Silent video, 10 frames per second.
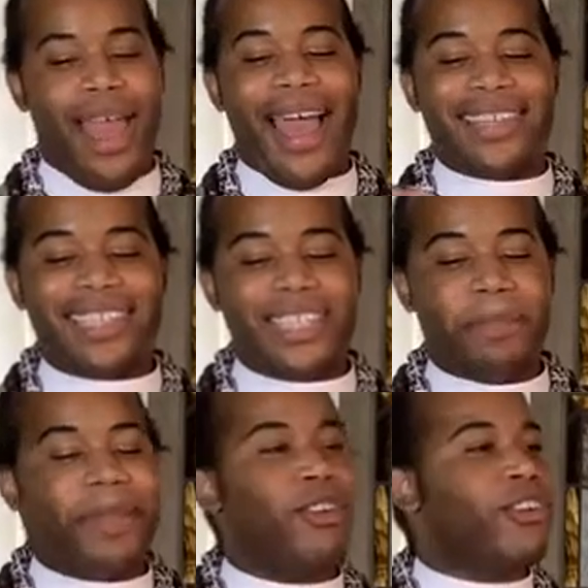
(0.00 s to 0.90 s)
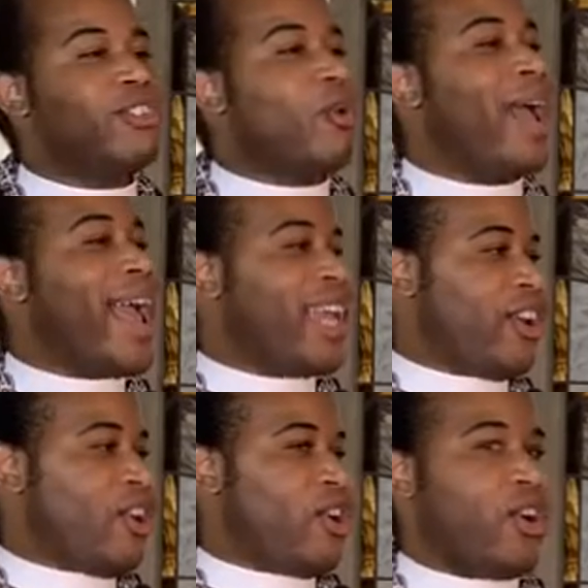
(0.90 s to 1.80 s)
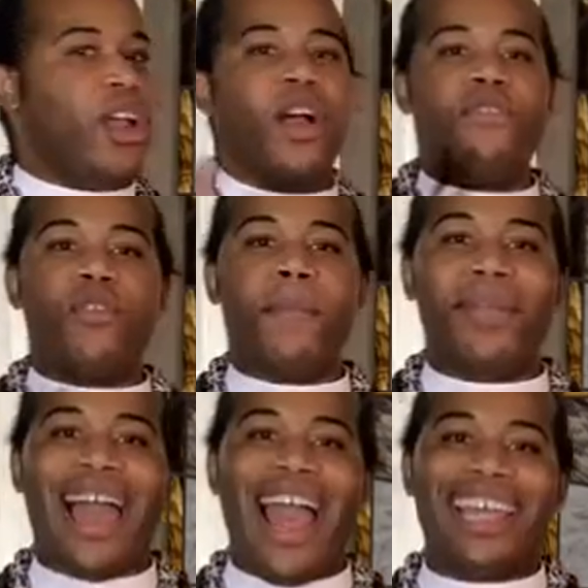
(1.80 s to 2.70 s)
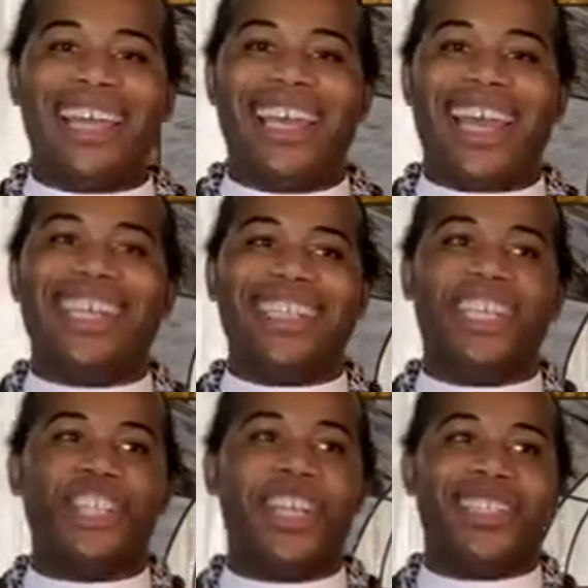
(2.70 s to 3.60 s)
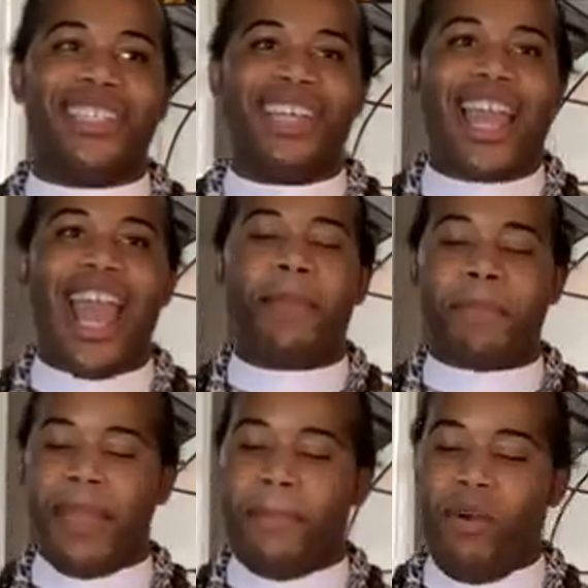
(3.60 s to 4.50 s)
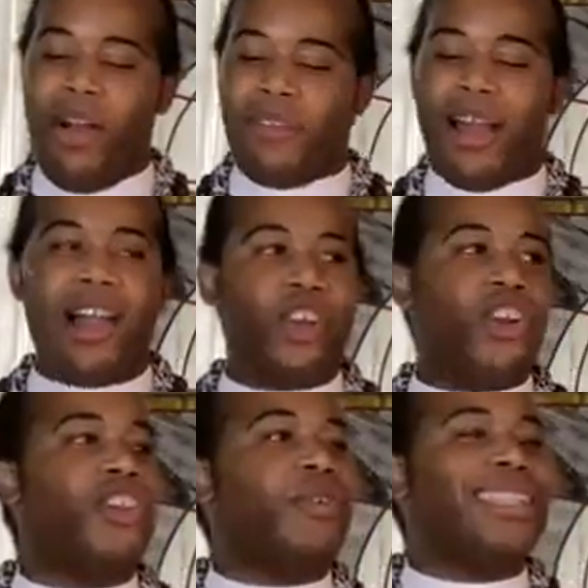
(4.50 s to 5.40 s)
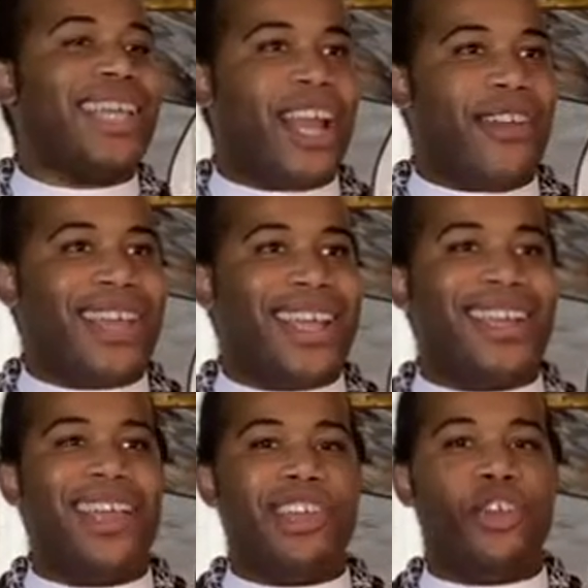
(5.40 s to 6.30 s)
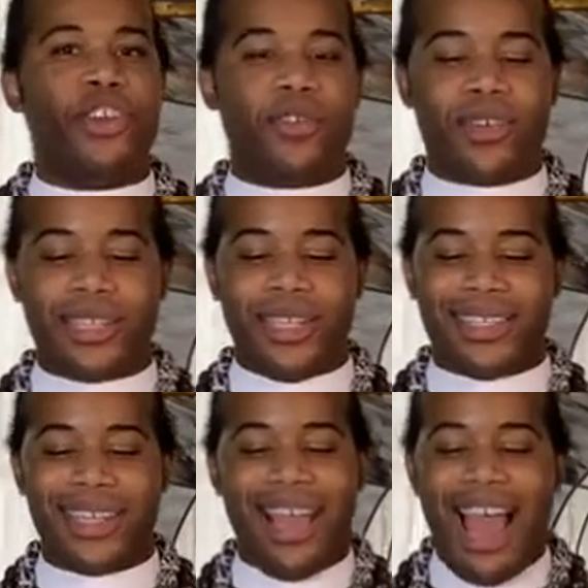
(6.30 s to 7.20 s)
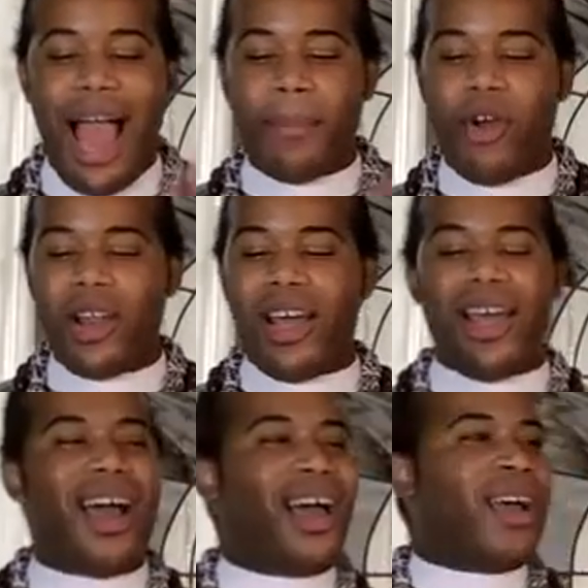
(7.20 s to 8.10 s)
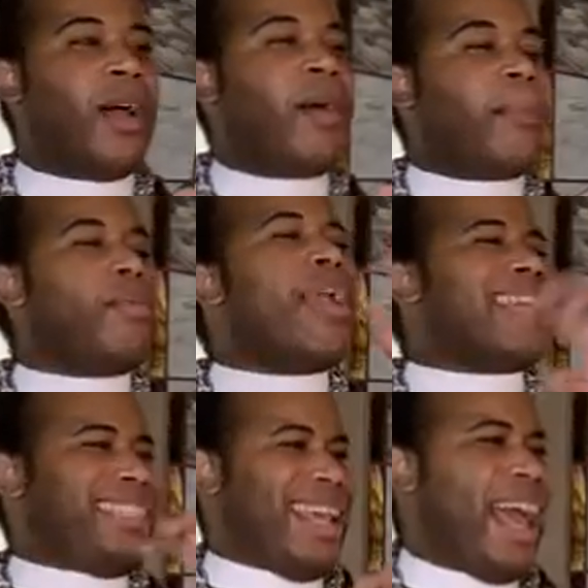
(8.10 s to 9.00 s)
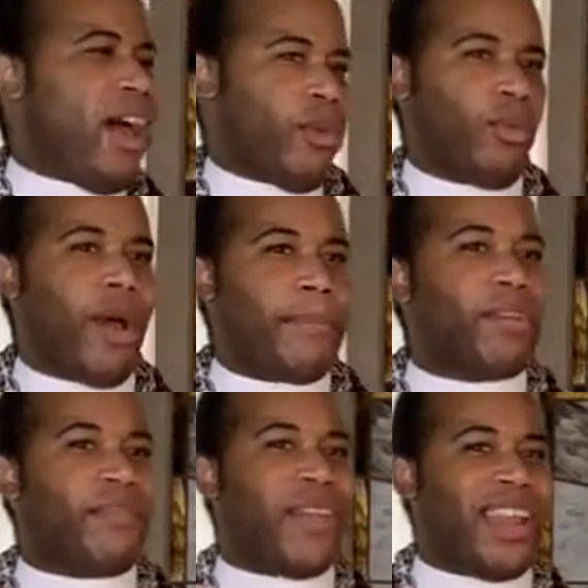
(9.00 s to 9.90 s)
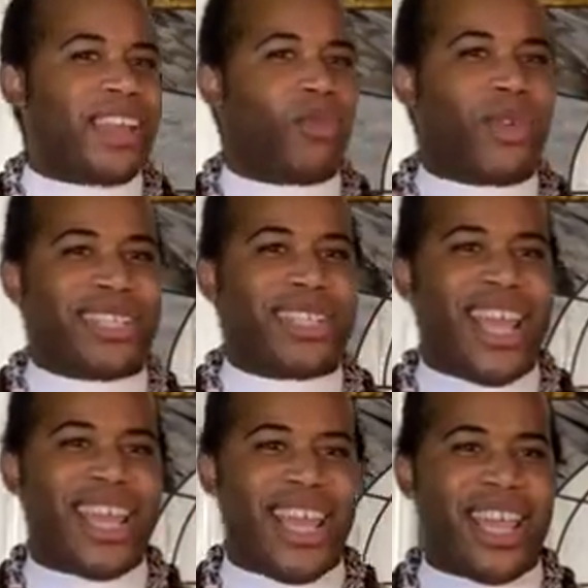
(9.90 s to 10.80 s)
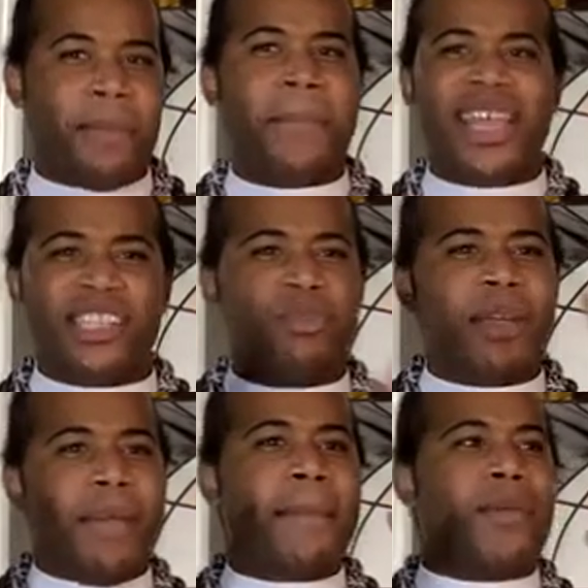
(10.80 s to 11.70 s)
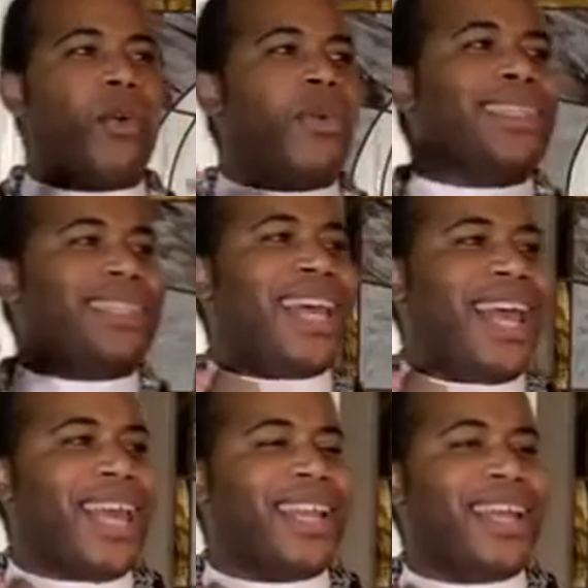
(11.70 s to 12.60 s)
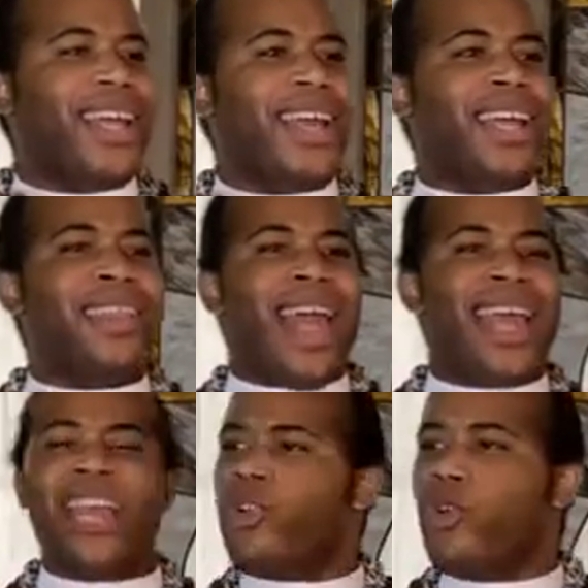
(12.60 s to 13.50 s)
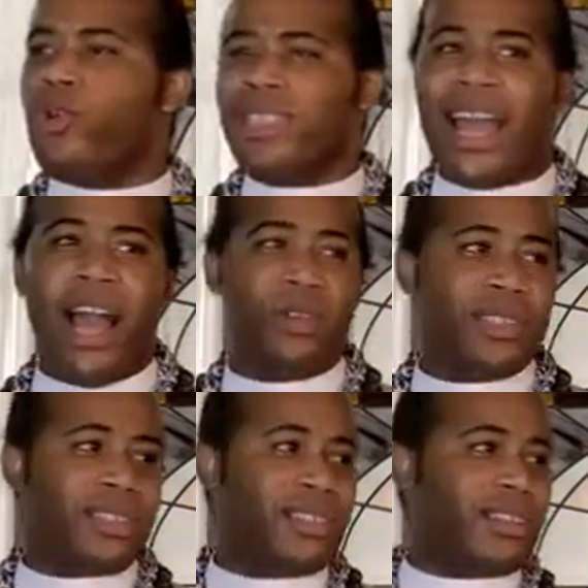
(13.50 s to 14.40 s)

as a spiritual anchor for Black, Indigenous, and people of color Unitarian Universalists. I'm going to break down what prophetic risk-taking means. Remember, we said that in whose house?